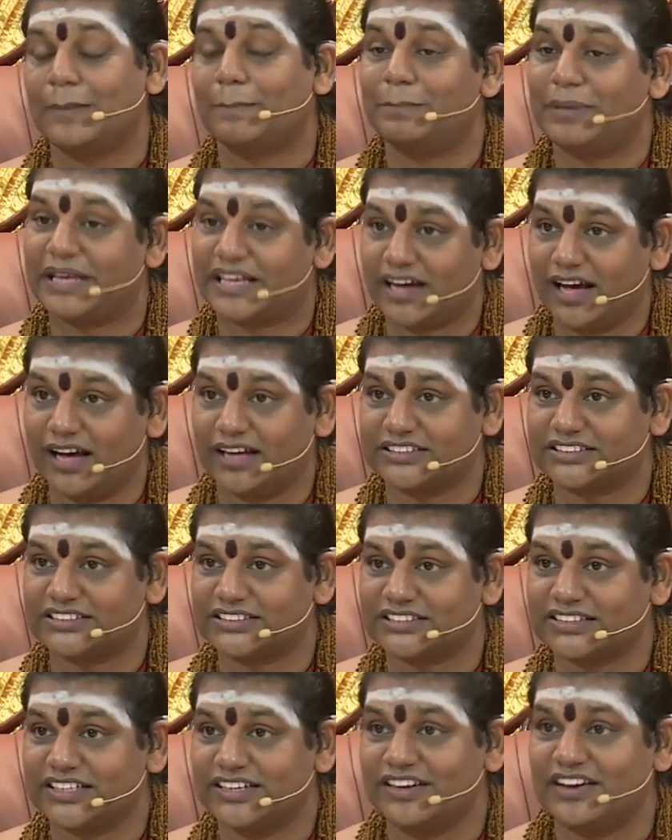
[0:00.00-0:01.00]

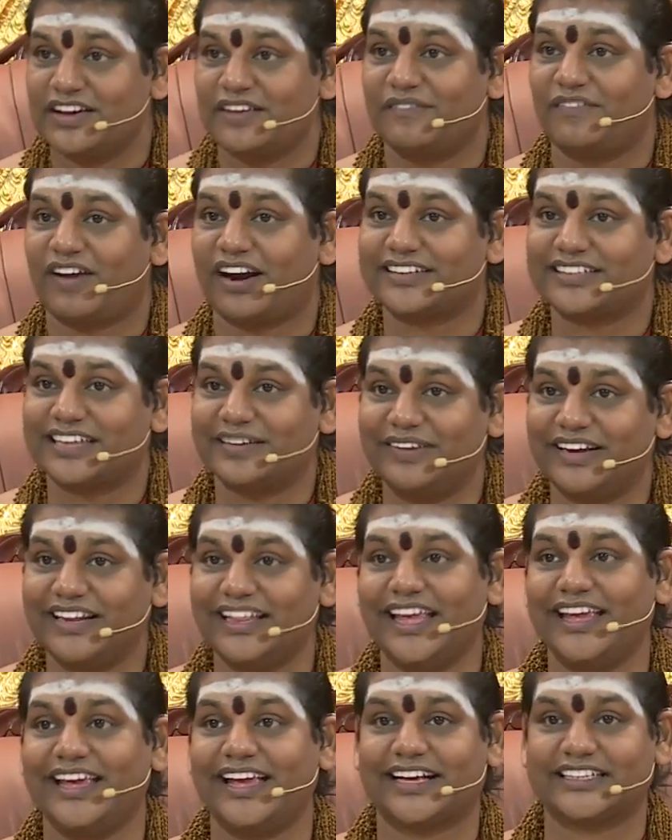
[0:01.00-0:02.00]
Because whatever
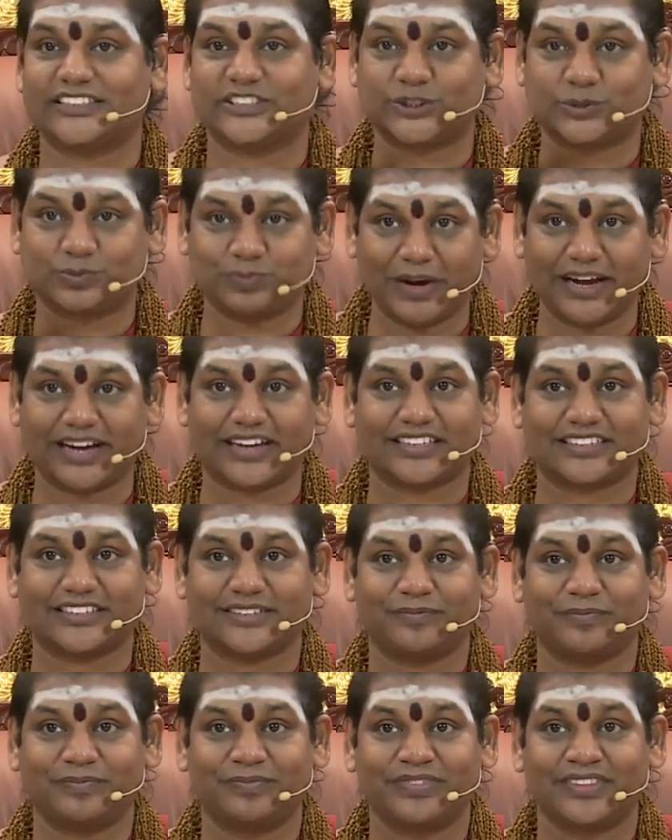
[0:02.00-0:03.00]
they expect
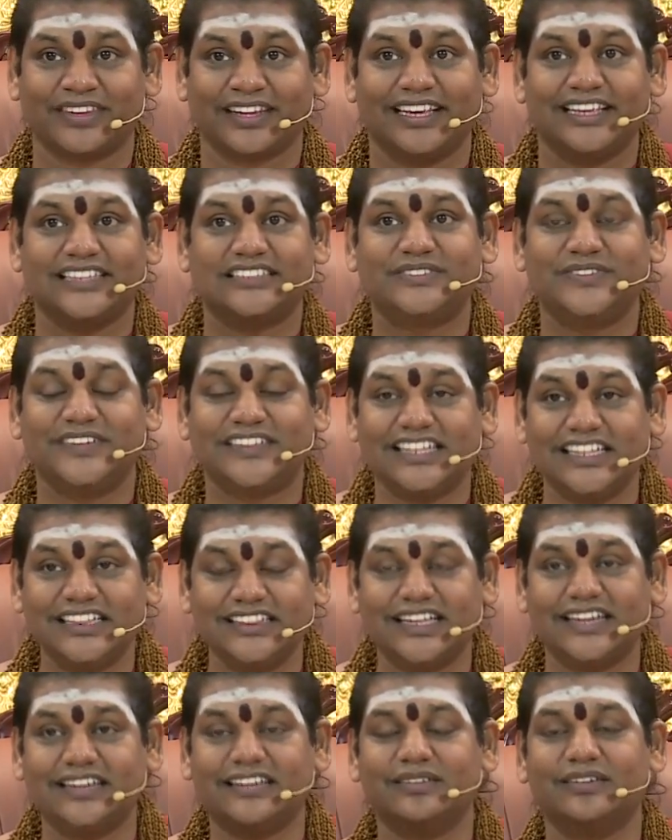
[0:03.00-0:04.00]
is
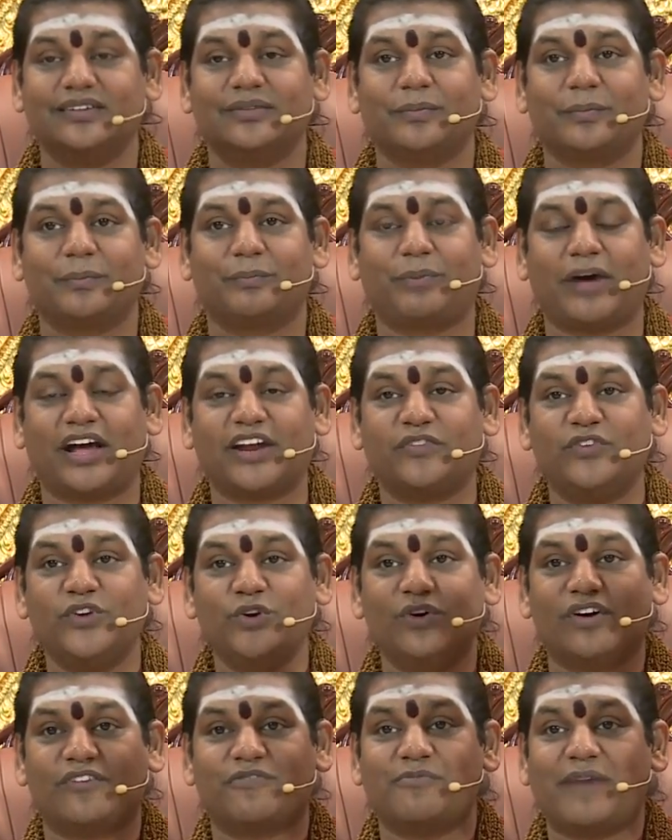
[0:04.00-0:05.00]
within the
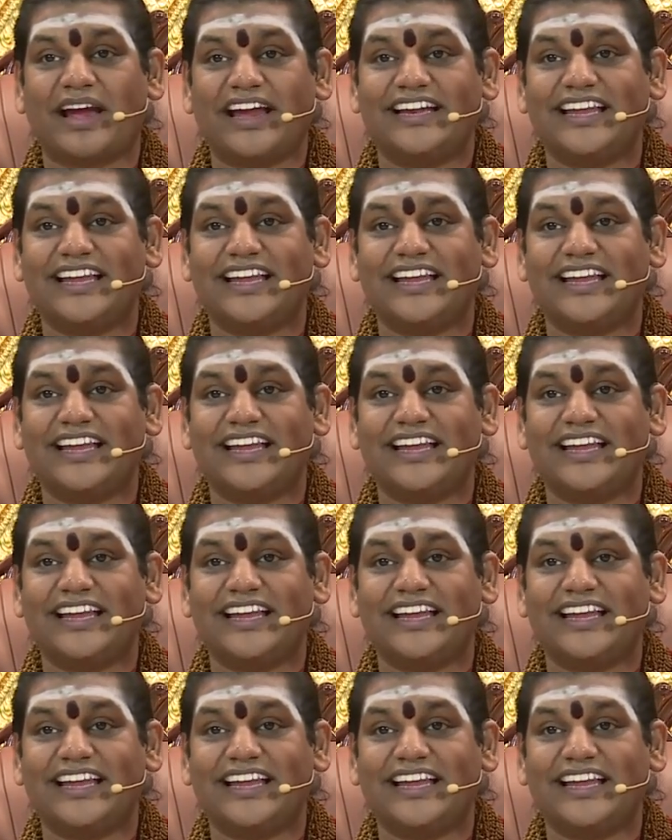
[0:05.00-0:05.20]
purview of my